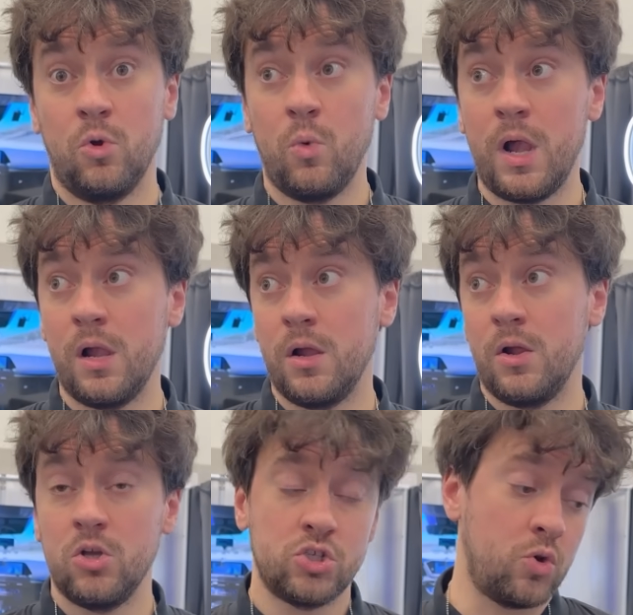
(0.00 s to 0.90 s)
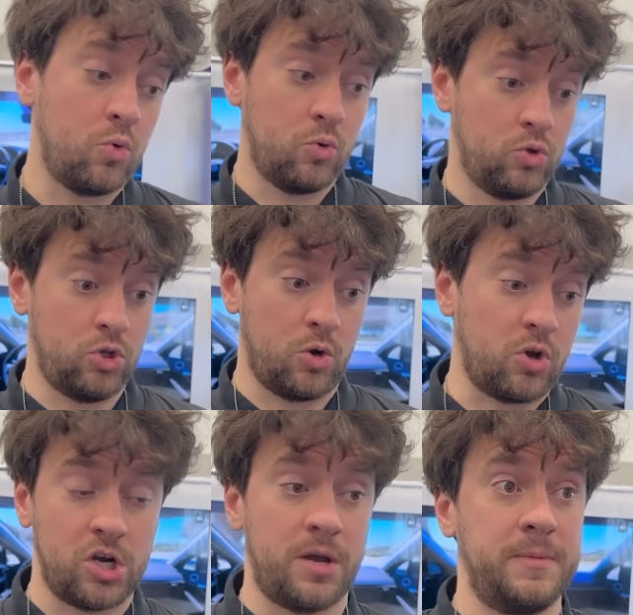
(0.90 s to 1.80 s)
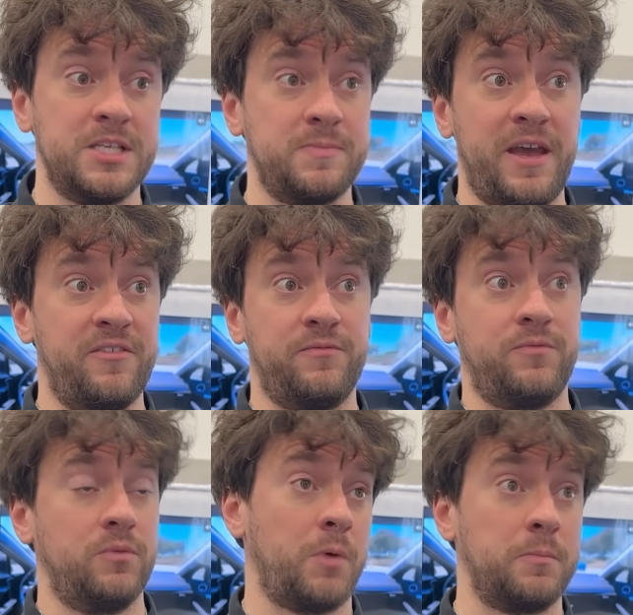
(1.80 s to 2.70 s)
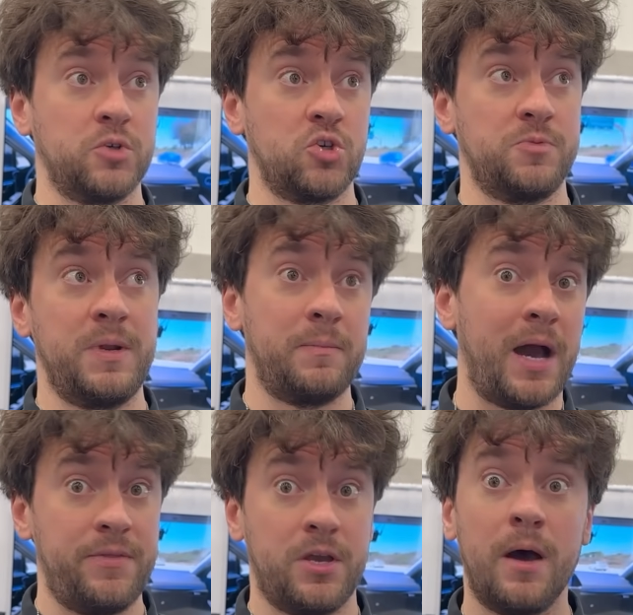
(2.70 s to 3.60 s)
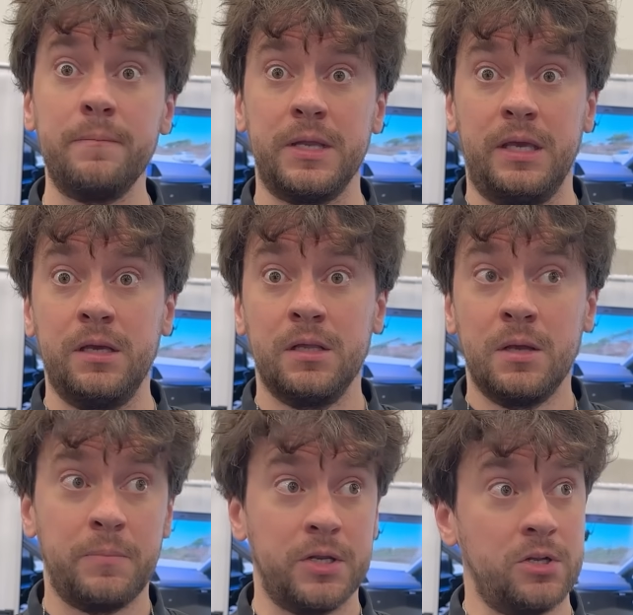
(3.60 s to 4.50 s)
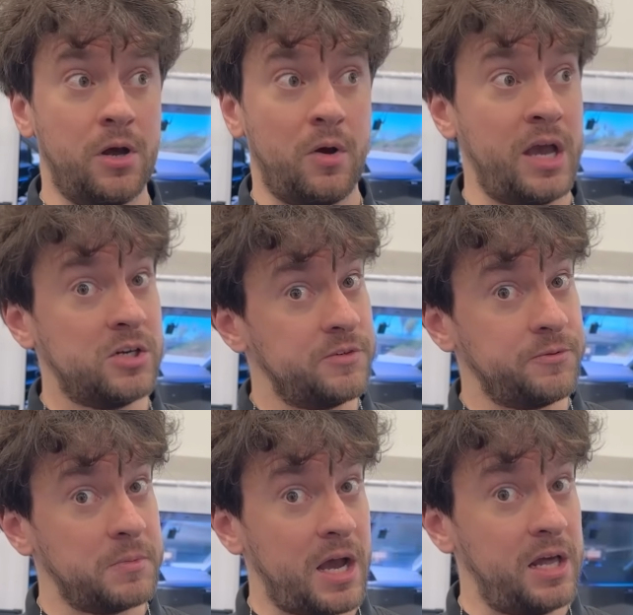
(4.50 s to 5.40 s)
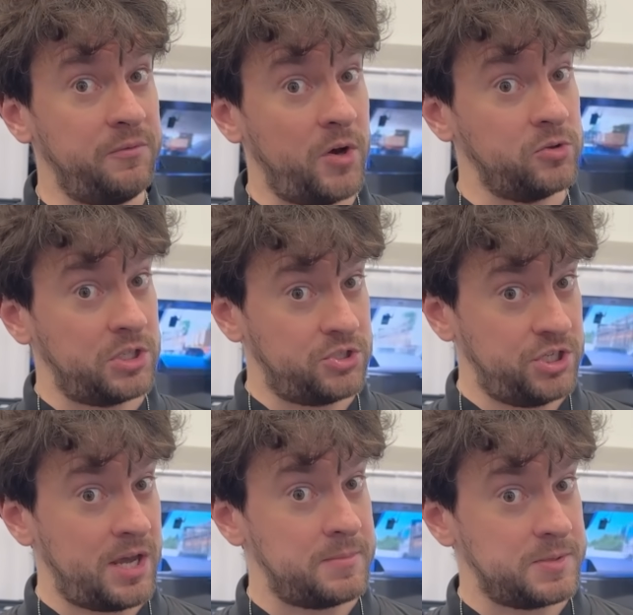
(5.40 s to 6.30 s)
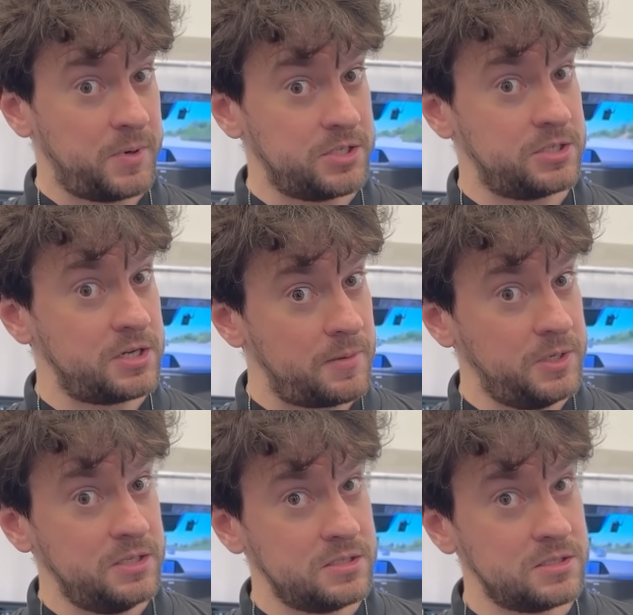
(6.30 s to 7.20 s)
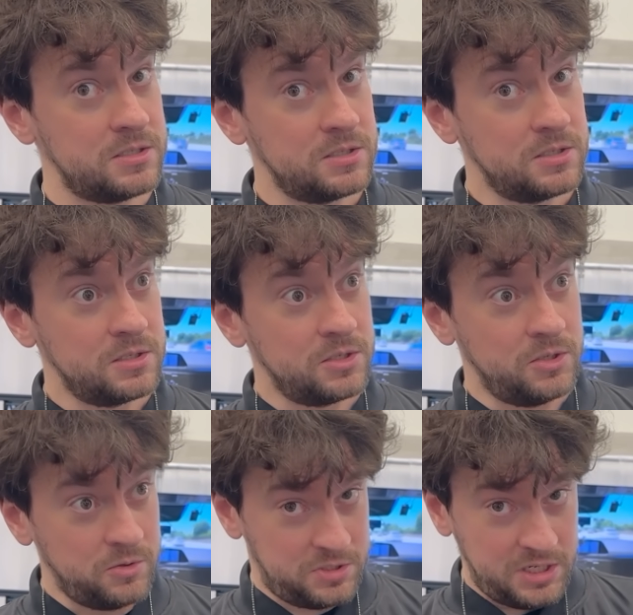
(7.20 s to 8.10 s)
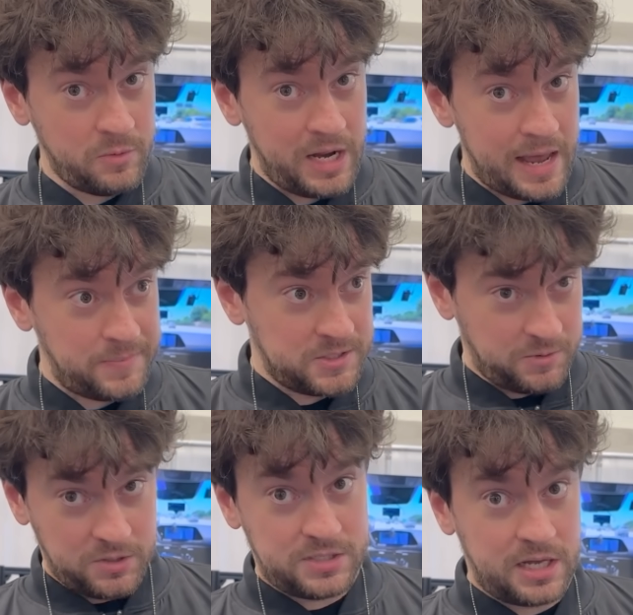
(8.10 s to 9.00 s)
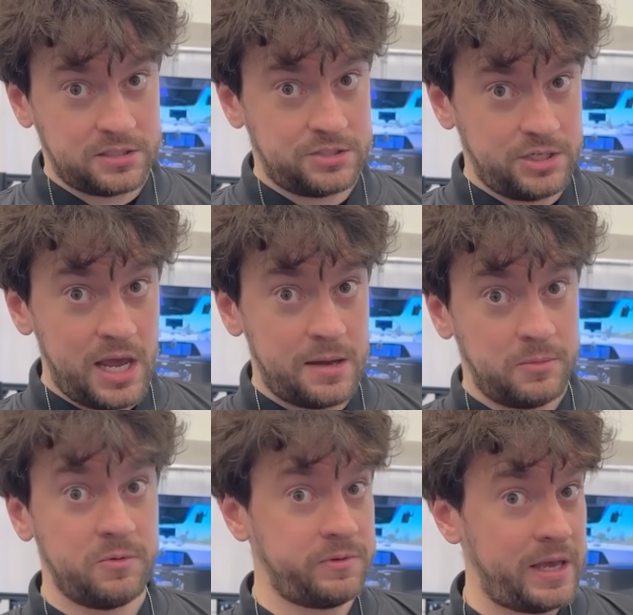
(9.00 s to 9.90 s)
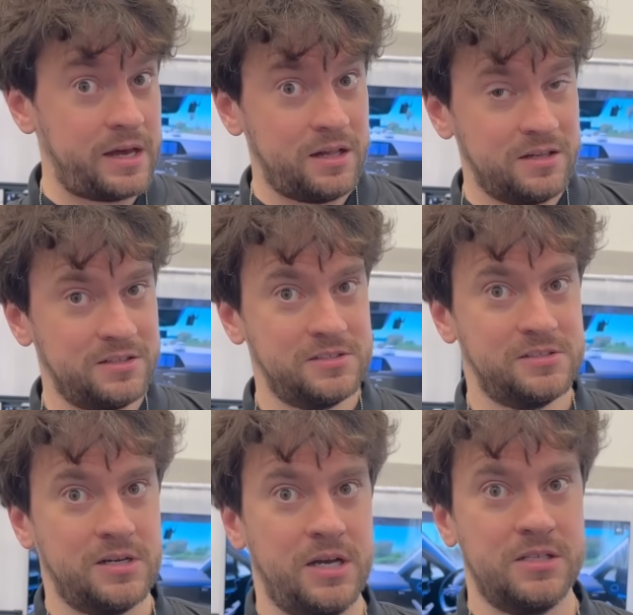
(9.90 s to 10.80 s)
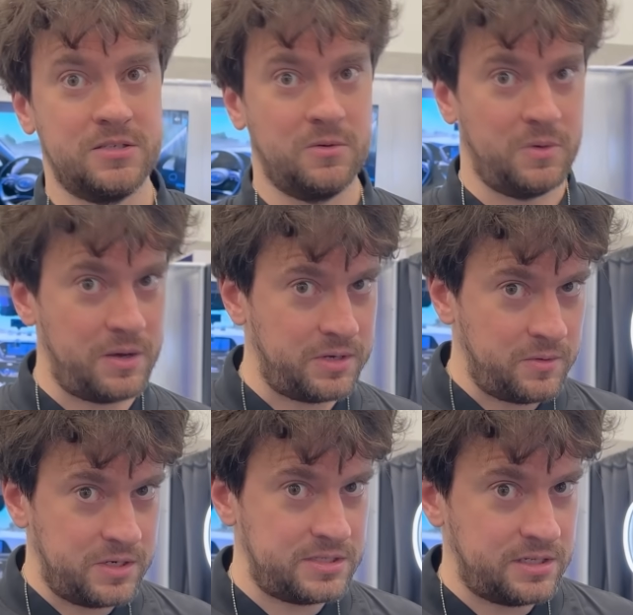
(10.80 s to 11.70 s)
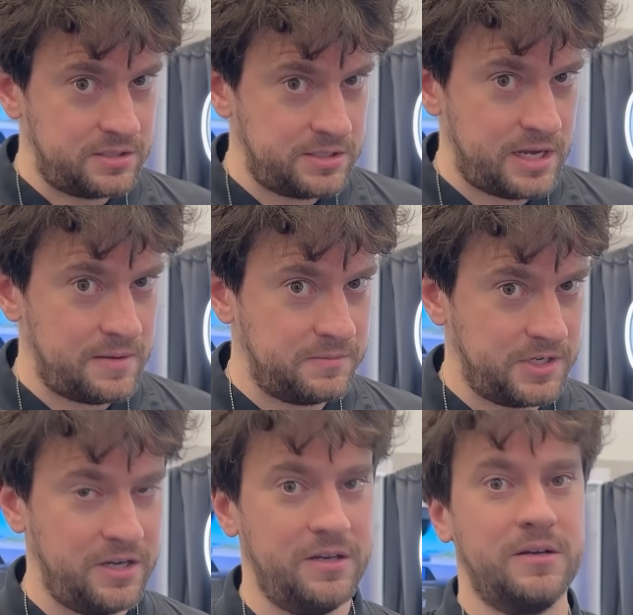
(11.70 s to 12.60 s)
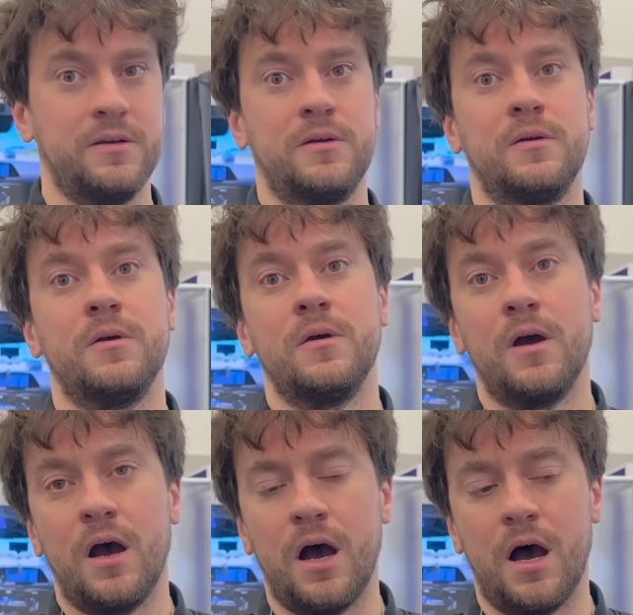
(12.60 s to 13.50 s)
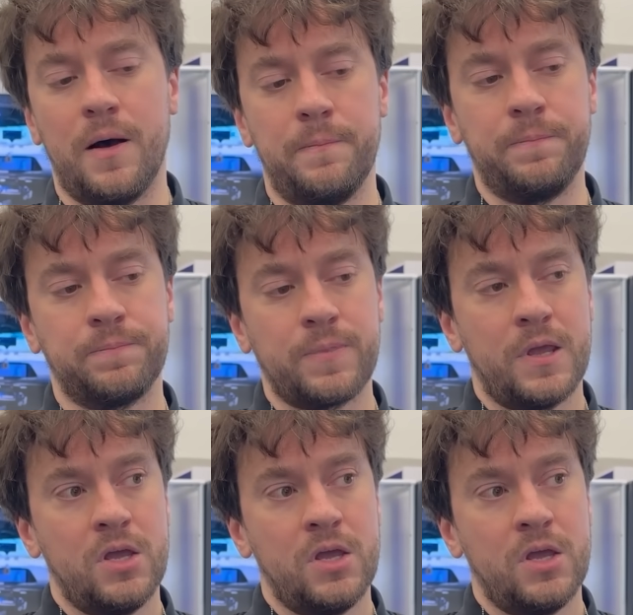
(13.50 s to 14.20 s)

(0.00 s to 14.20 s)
Well, so, you know, car companies may have approached me to buy the company, but, you know, I heard from Kyle Vogt that G M is a bunch of dummies. You see what happens when you sell to G M, you fail, right? So why would I want to sell to G M, right? Um,